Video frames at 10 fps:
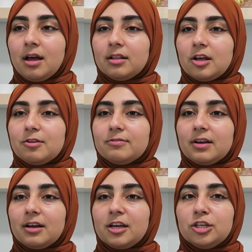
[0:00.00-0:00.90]
a lot of
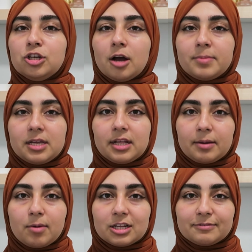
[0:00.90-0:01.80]
hijabi,
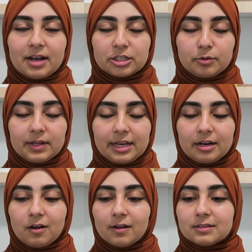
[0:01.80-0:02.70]
like modest fashion
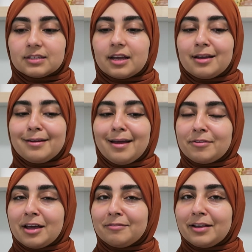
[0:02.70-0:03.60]
related content. I've
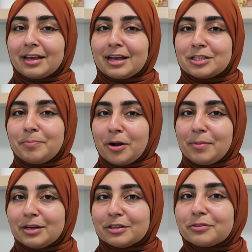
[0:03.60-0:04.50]
kind of like
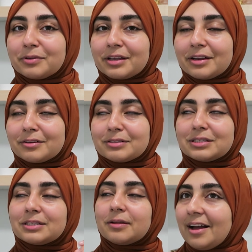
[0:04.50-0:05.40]
experimented through the
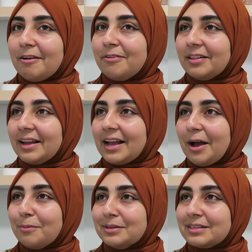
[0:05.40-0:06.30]
years. I felt like I
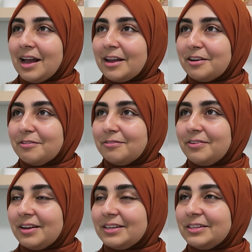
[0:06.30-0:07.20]
was kind of
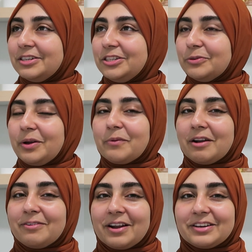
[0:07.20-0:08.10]
doing
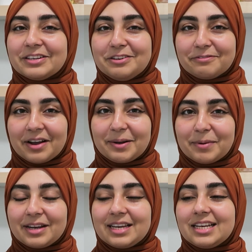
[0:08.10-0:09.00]
whatever I could to find
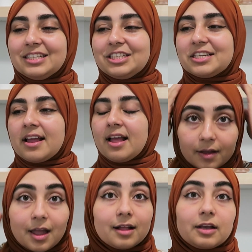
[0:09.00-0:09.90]
my niche.
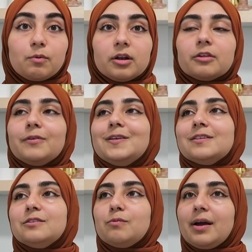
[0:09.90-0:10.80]
Yeah, like one of the
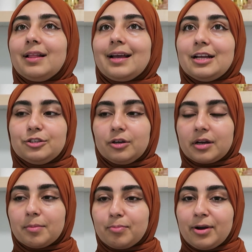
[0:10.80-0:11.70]
reasons why like I
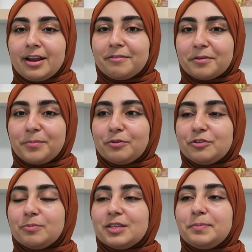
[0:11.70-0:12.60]
took a break from
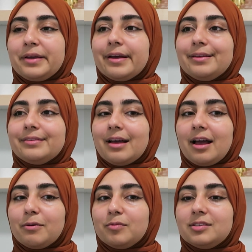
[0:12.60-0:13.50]
YouTube is because
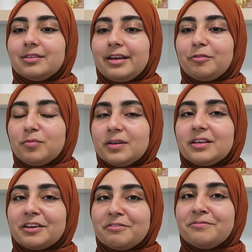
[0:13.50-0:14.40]
I was like really
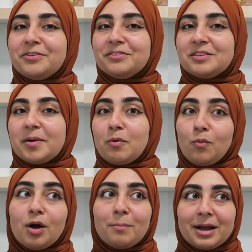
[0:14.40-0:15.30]
confused about
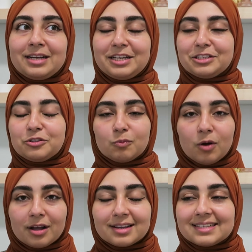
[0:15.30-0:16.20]
what my niche
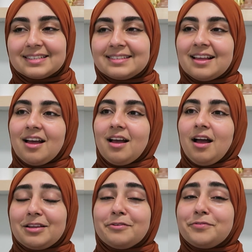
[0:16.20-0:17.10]
was.
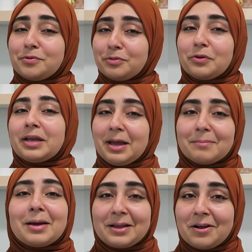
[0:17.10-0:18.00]
If you look at
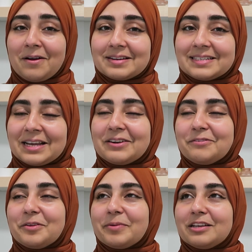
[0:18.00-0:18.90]
my content
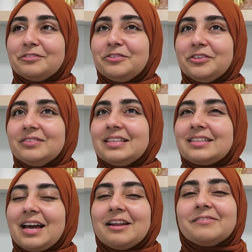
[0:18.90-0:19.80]
over the past few years, it's
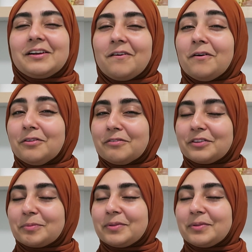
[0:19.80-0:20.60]
kind of like all over the